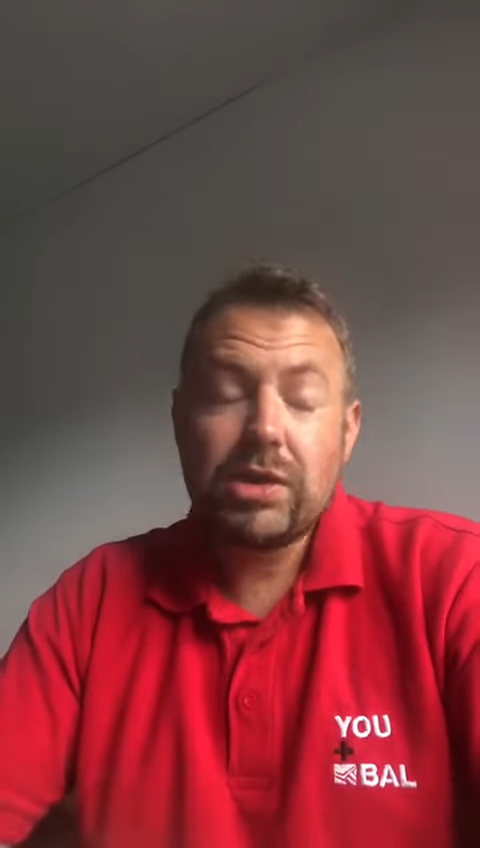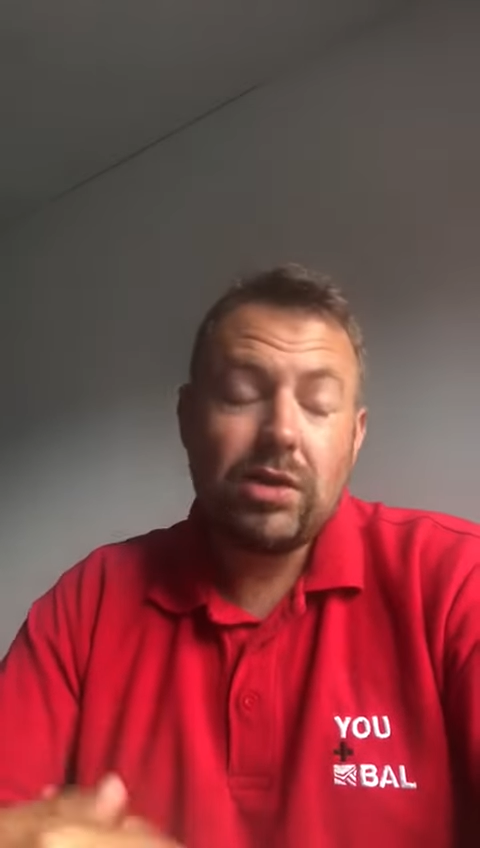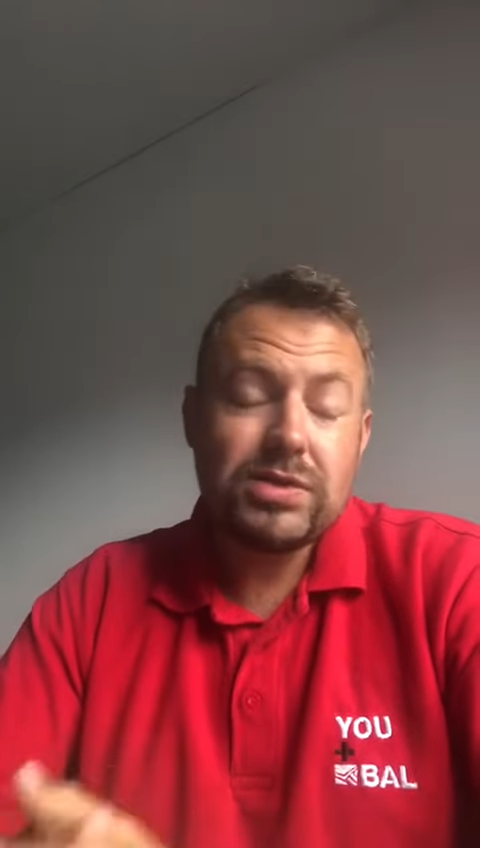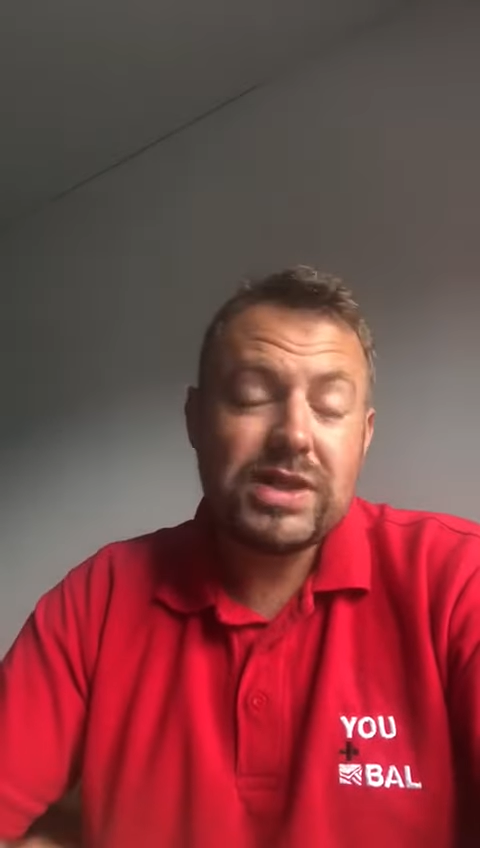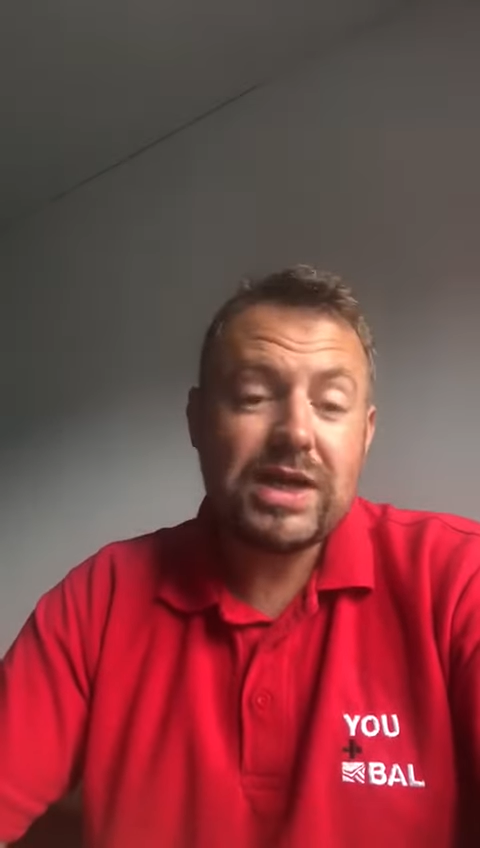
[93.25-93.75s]

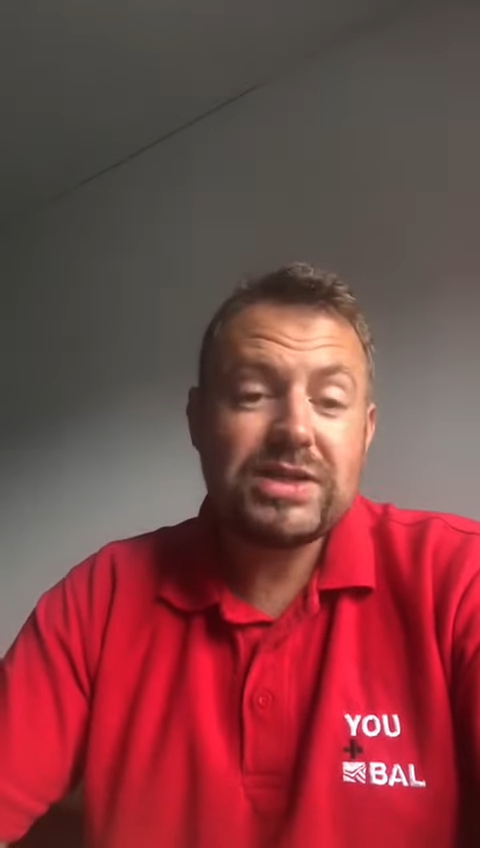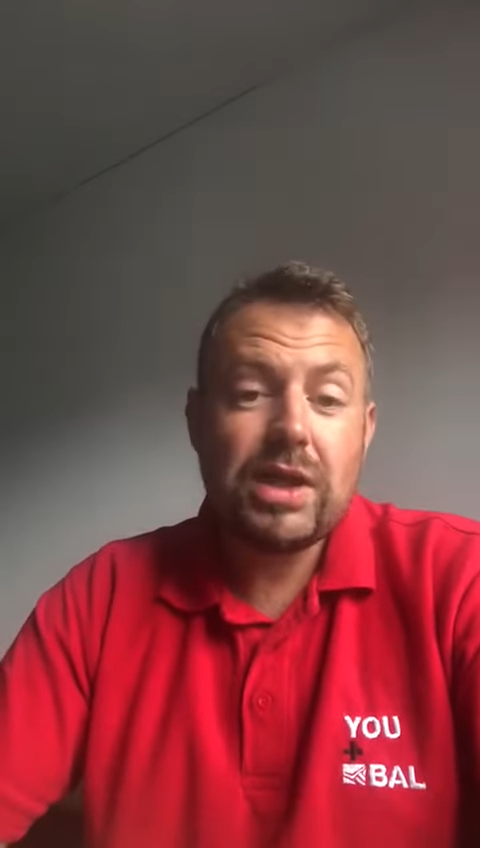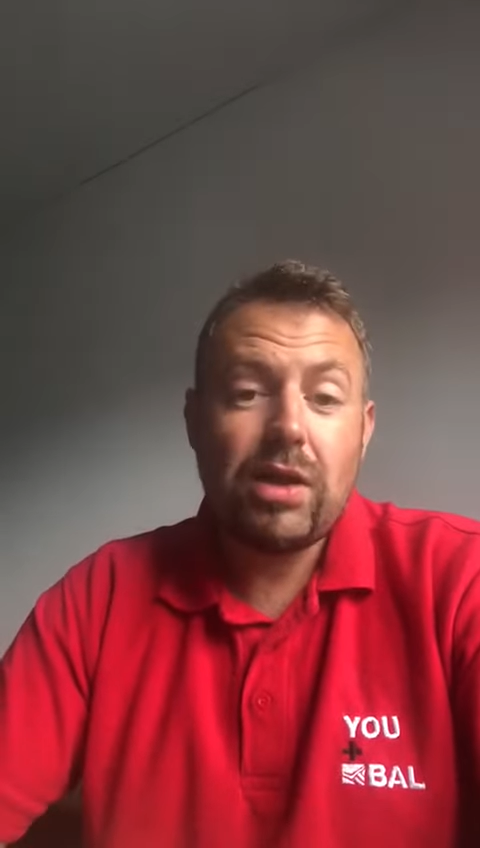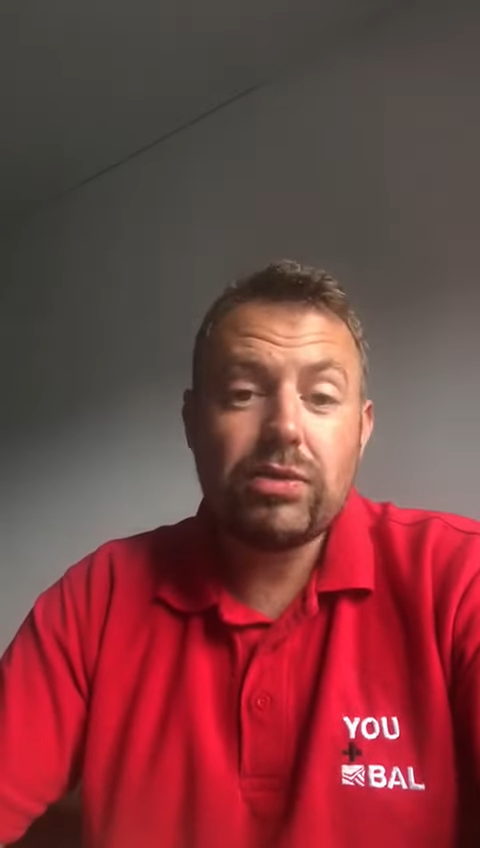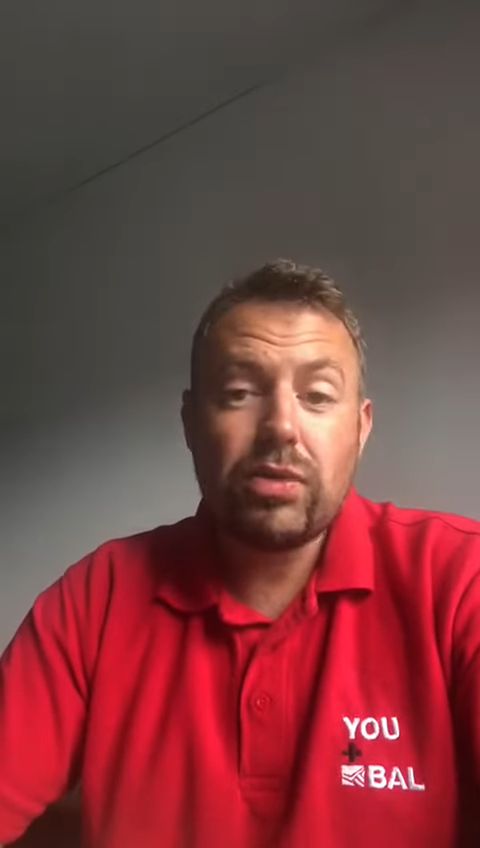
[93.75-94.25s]
contact your
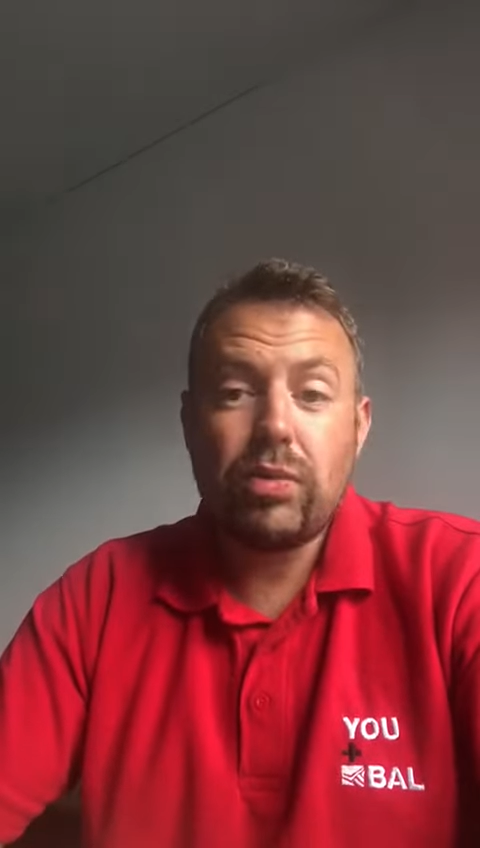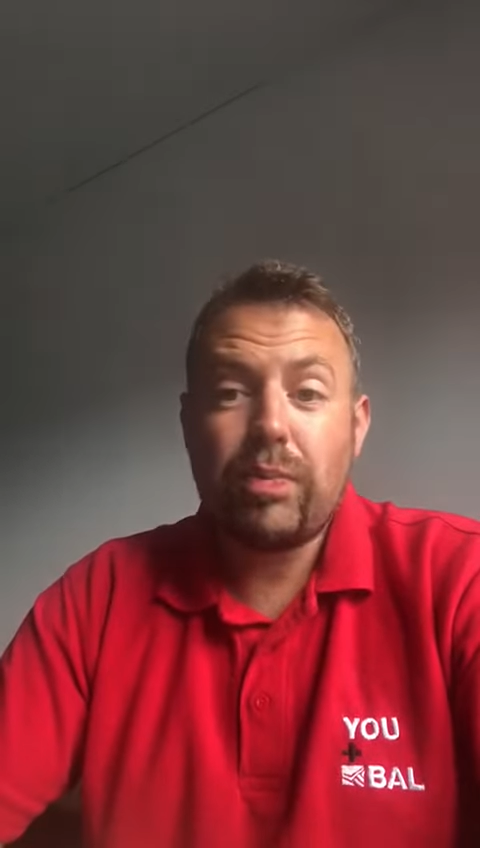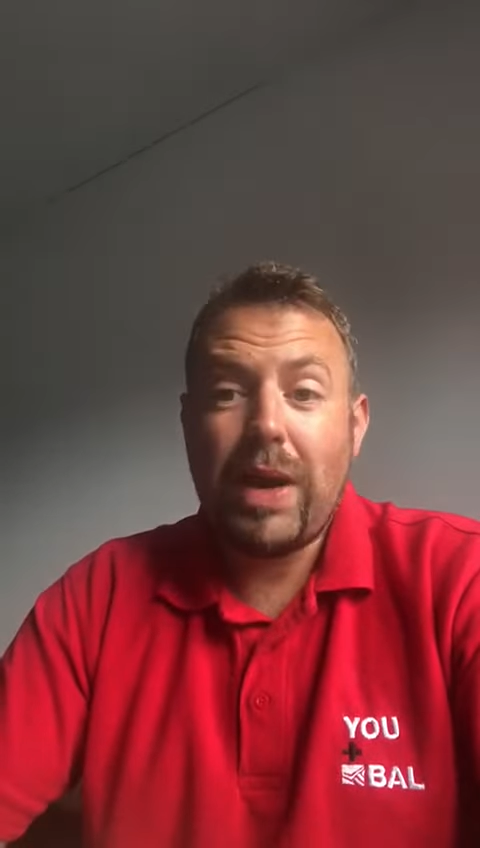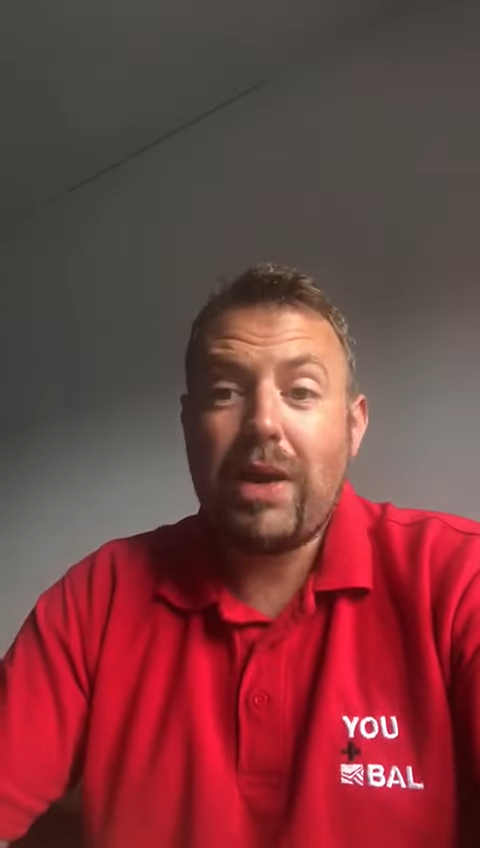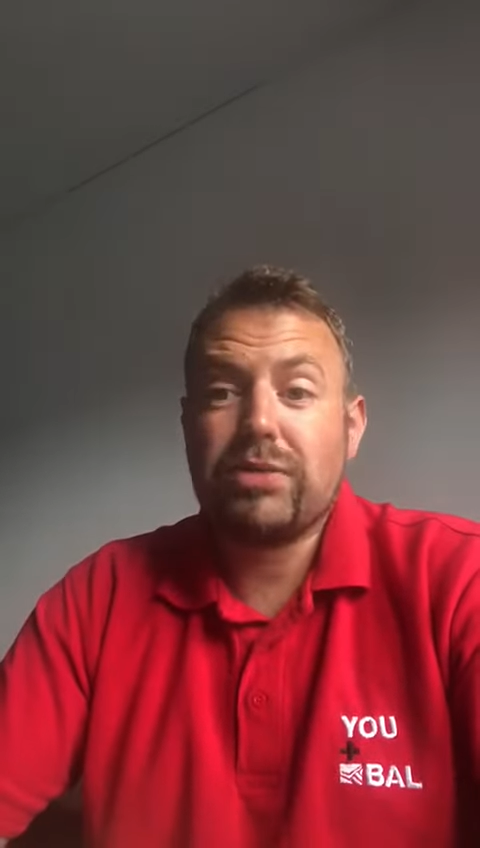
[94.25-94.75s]
local
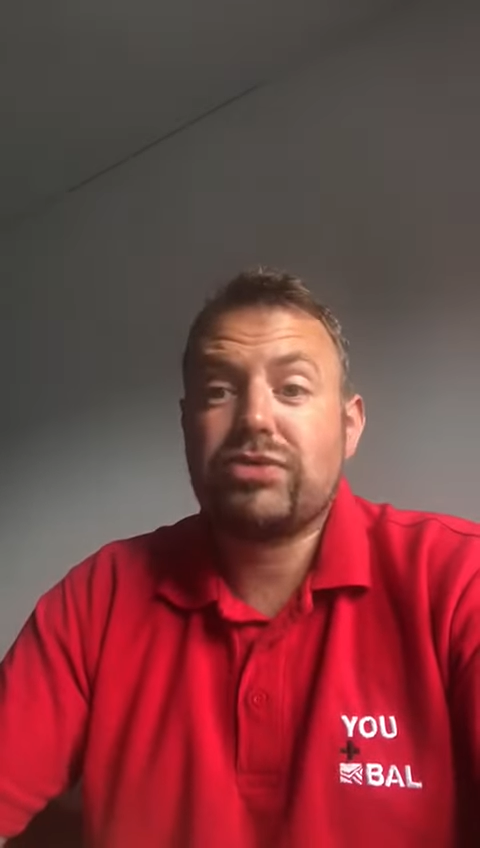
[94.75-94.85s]
BAL